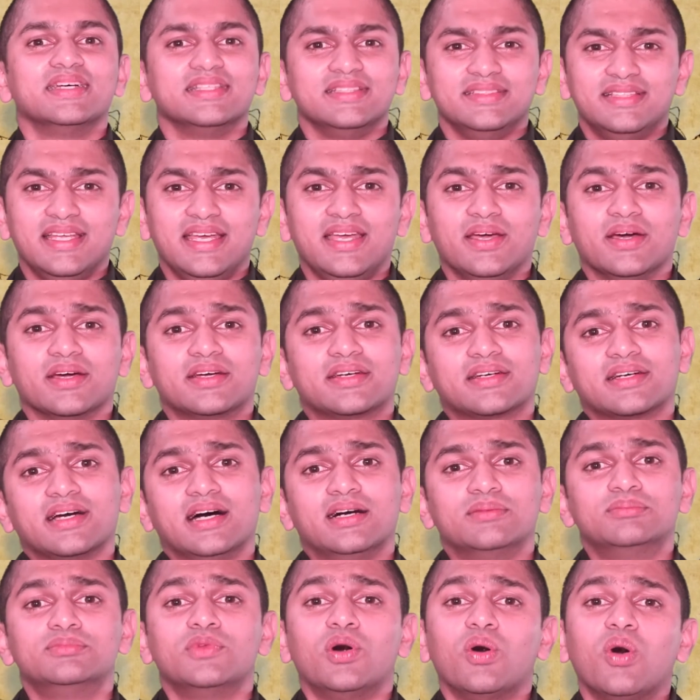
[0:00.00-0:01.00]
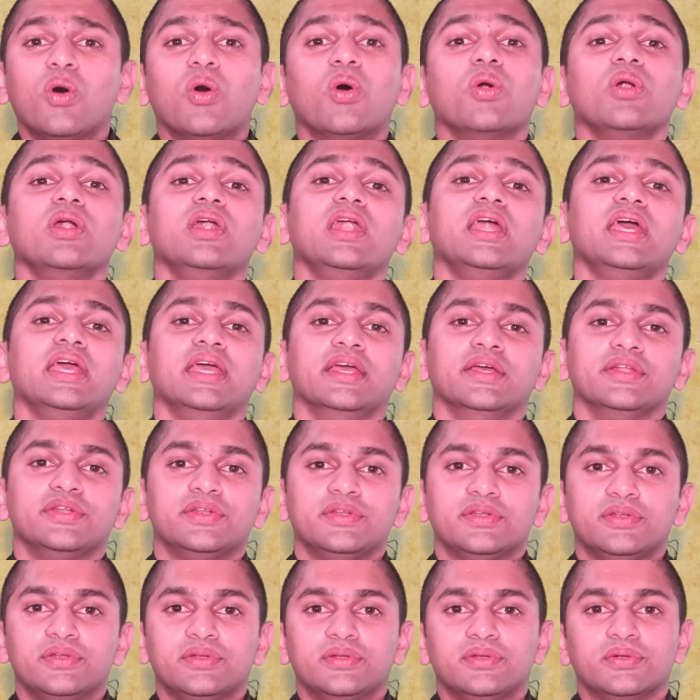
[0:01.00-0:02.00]
They come only
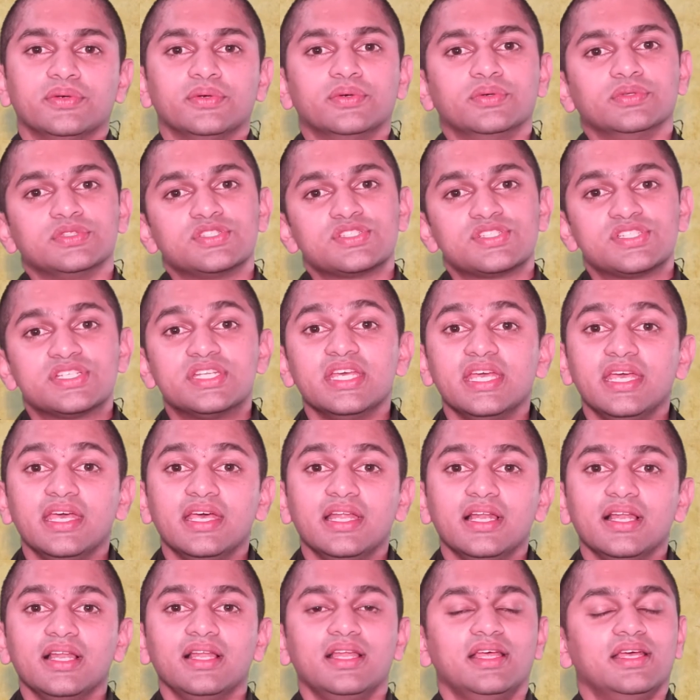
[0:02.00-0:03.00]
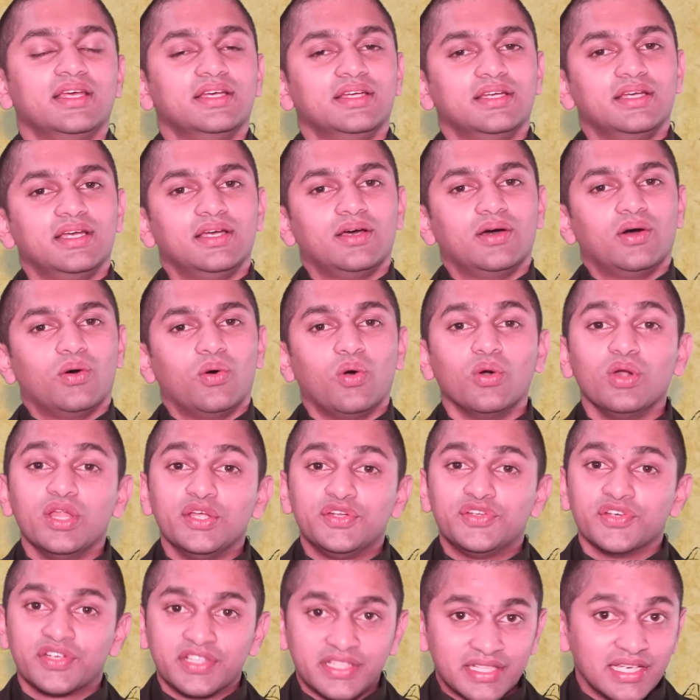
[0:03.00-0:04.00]
to steal, only
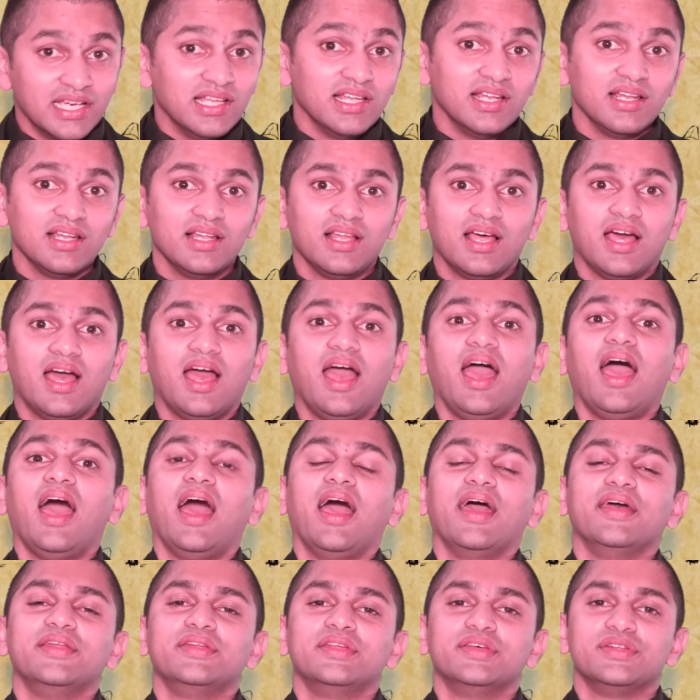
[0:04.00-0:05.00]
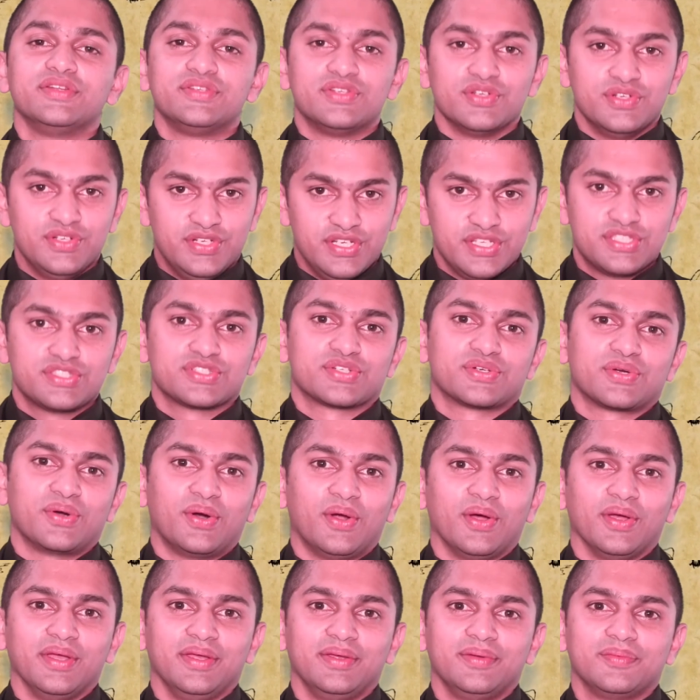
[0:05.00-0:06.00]
to kill and to
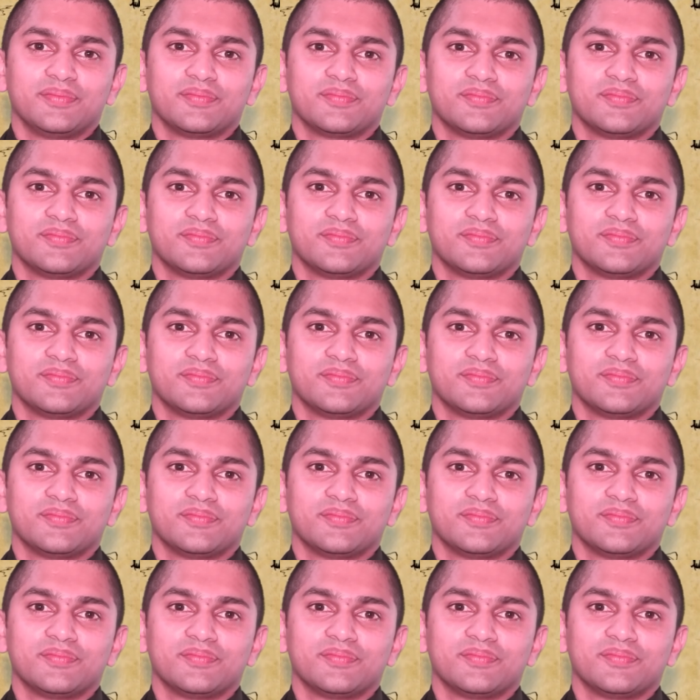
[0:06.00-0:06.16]
destroy.